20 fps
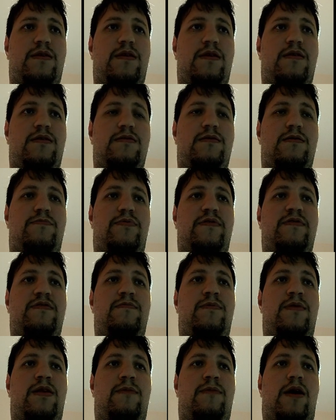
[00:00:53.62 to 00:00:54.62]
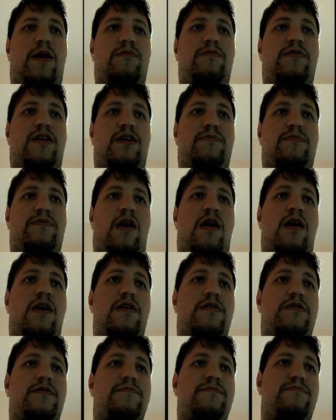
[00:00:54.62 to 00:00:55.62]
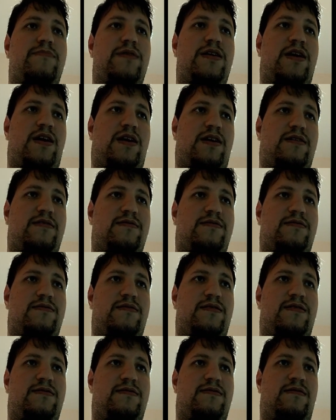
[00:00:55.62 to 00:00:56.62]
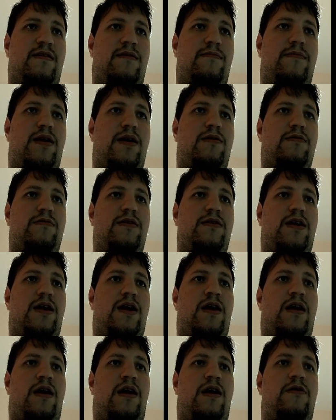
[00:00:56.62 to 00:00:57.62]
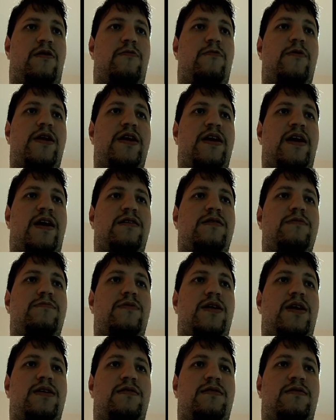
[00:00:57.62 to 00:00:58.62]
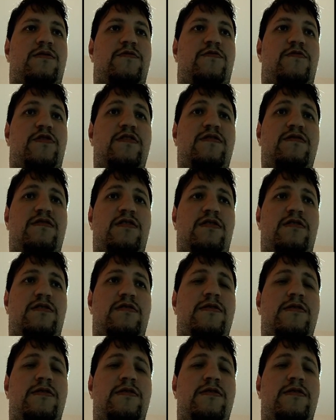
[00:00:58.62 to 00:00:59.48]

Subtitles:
the principal amount times R, because it's the amount that I already accumulated the first year,